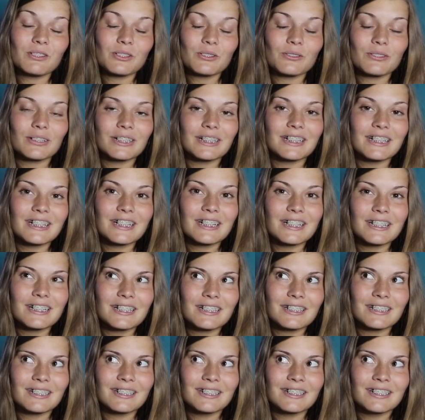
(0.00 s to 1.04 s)

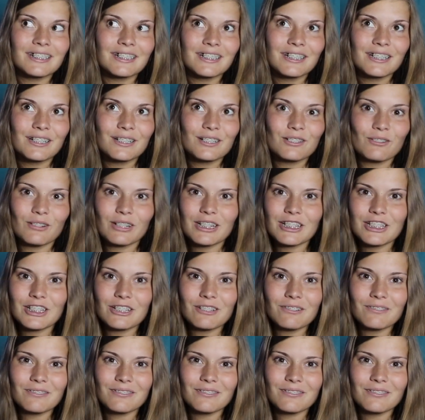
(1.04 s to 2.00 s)
2022.